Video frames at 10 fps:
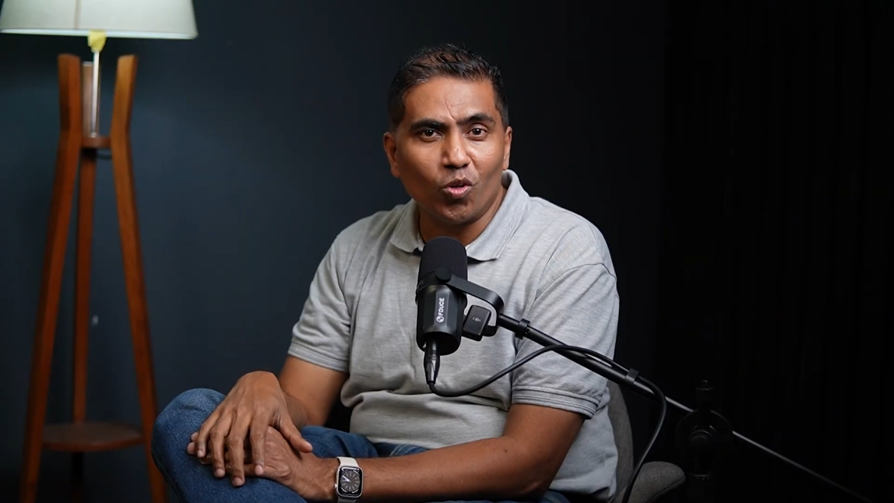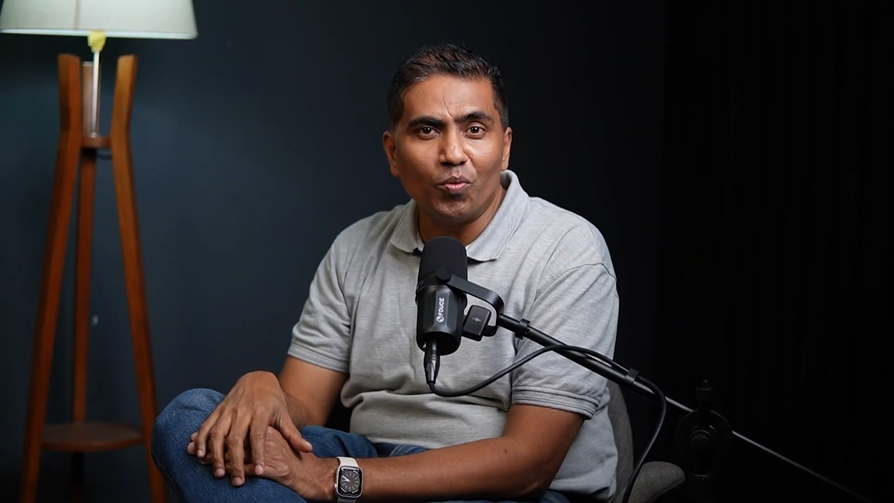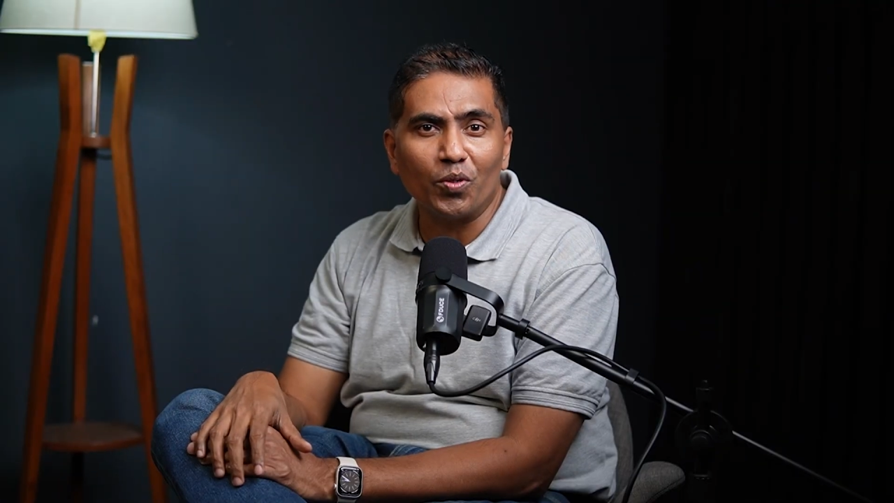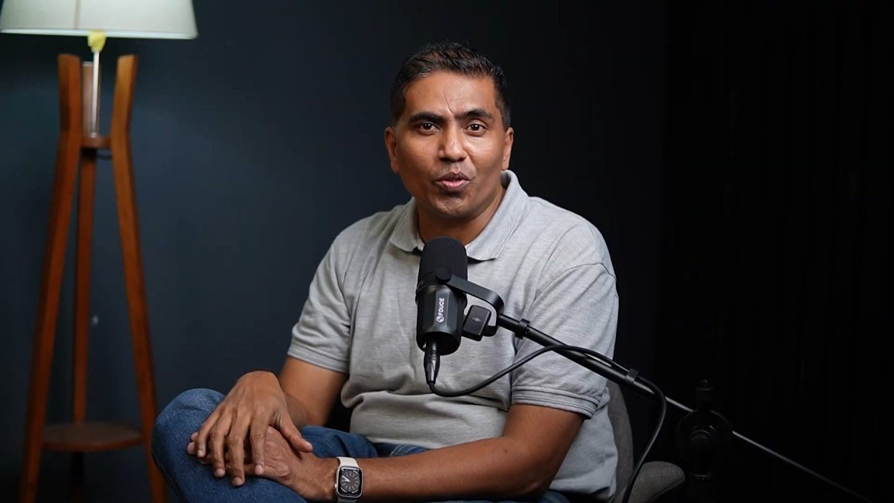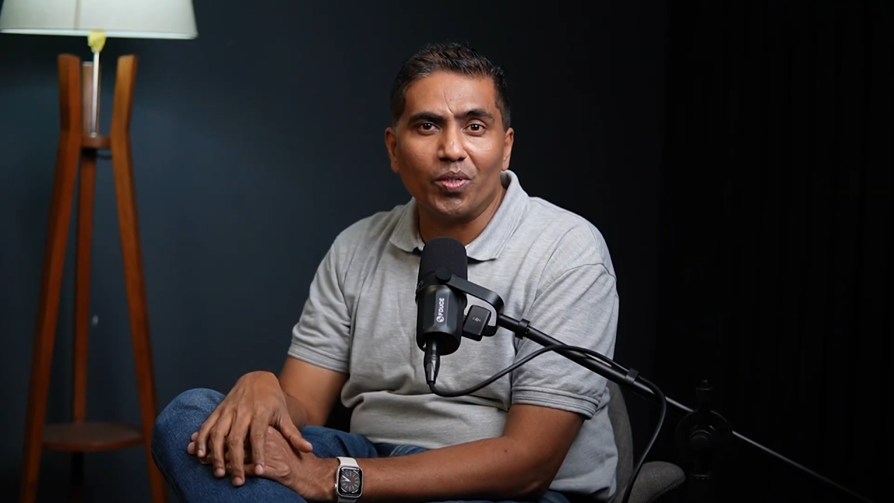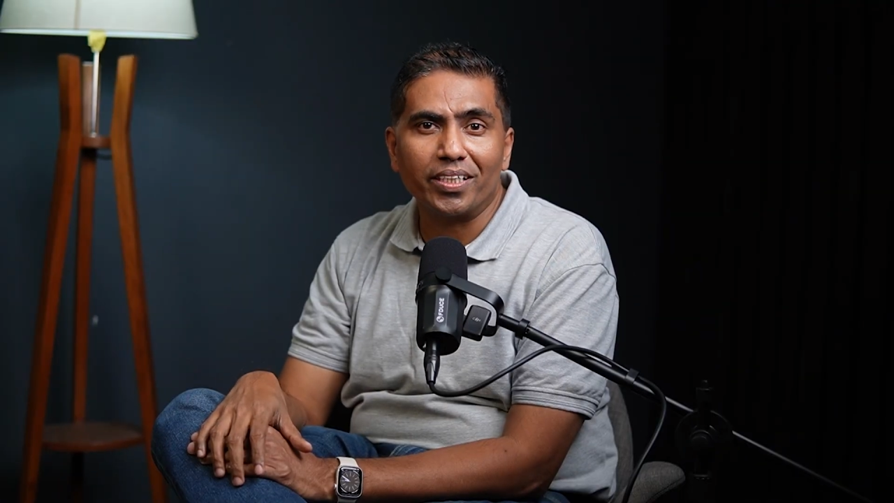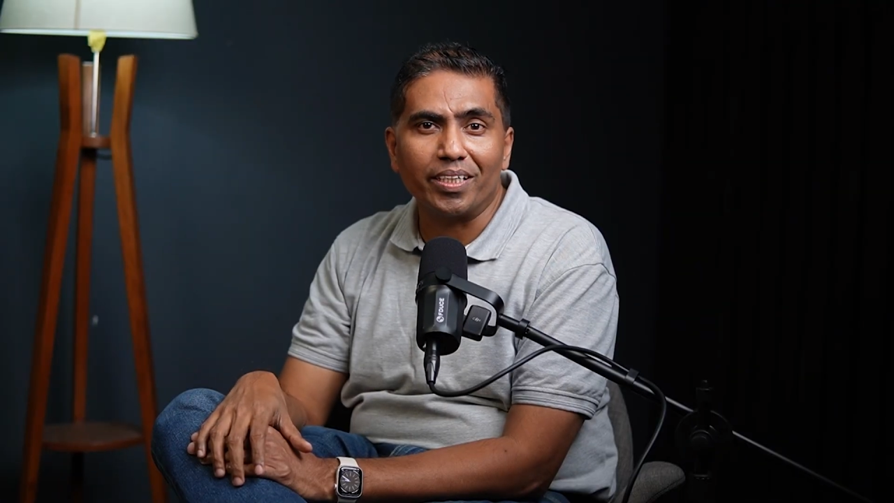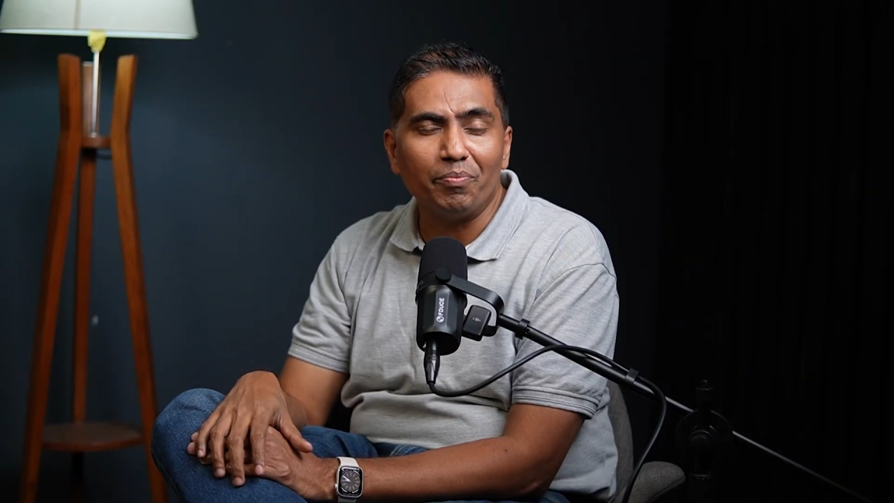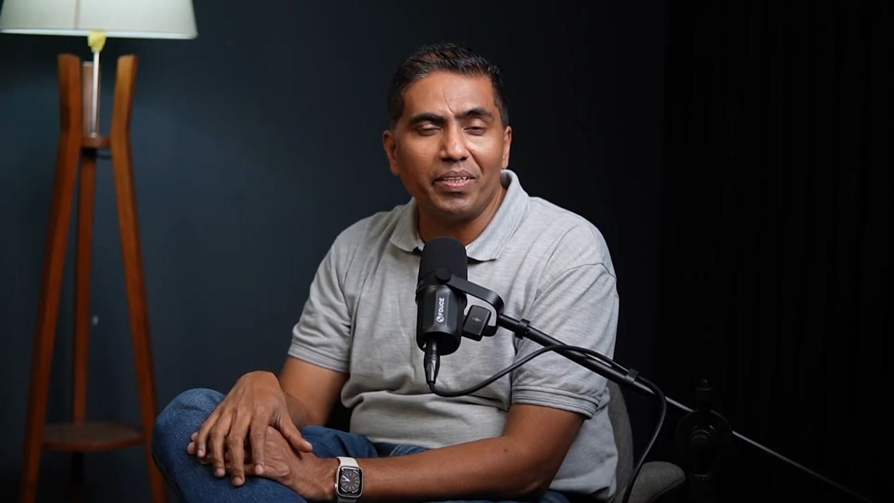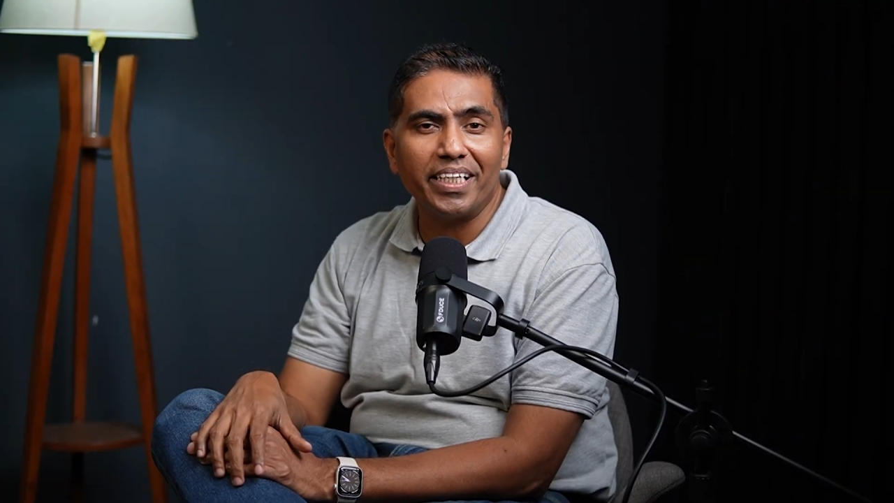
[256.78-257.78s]
Overall,
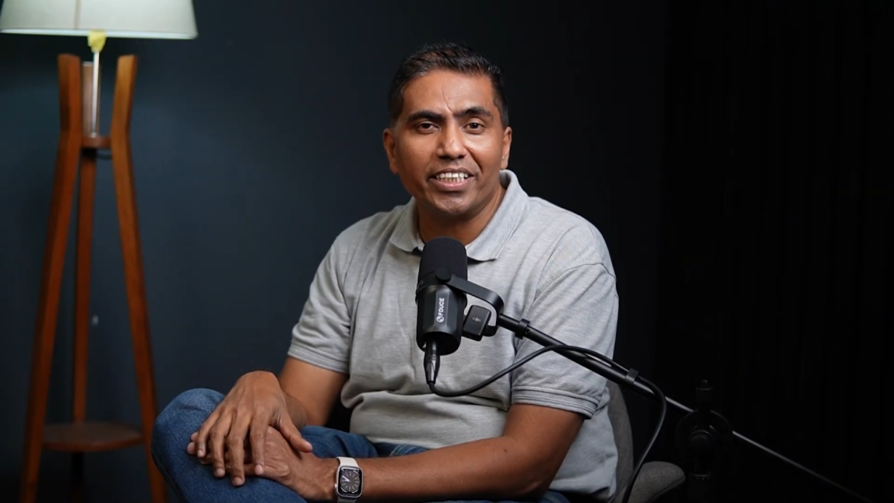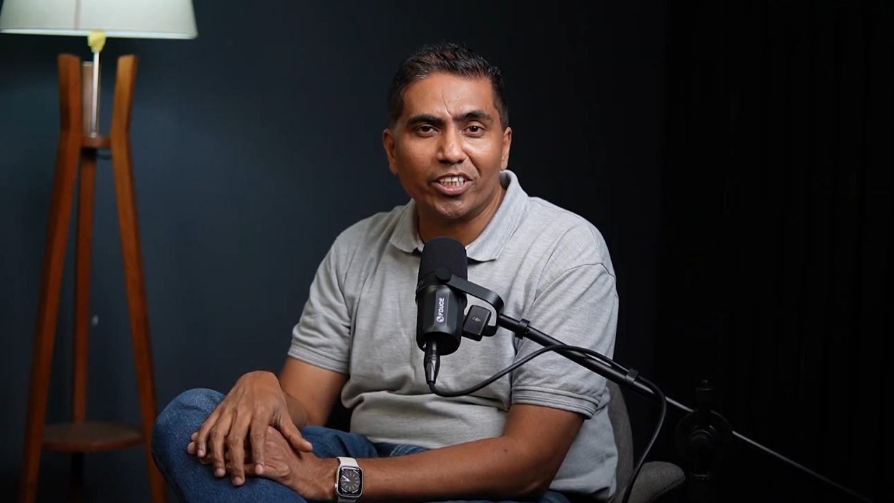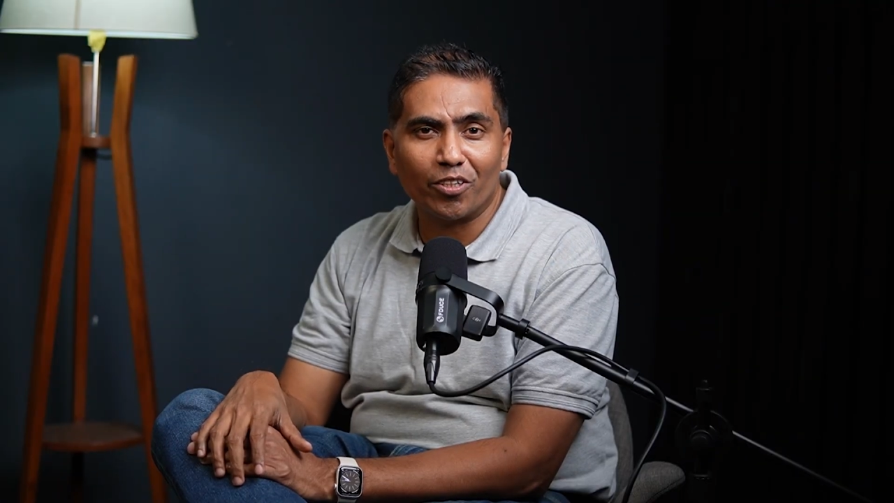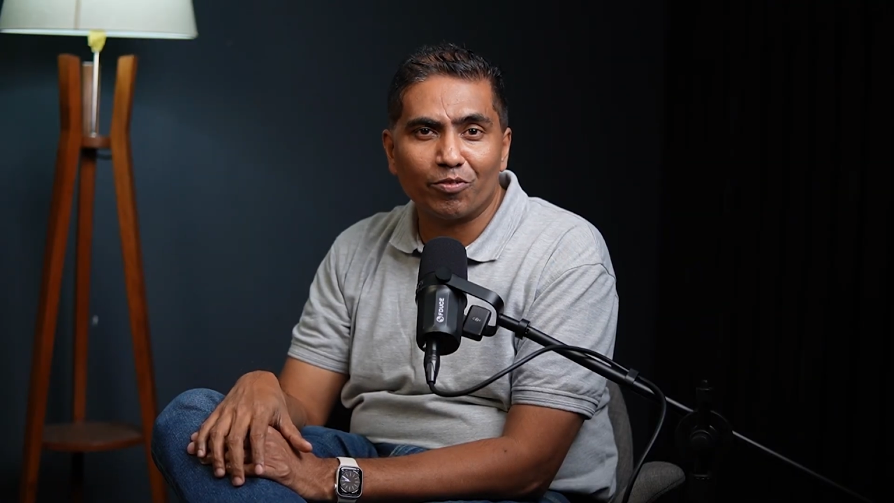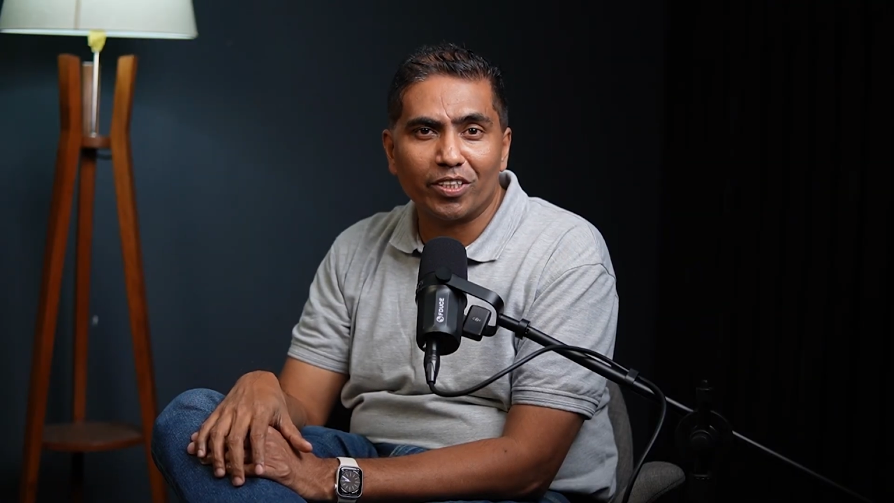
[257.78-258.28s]
combination of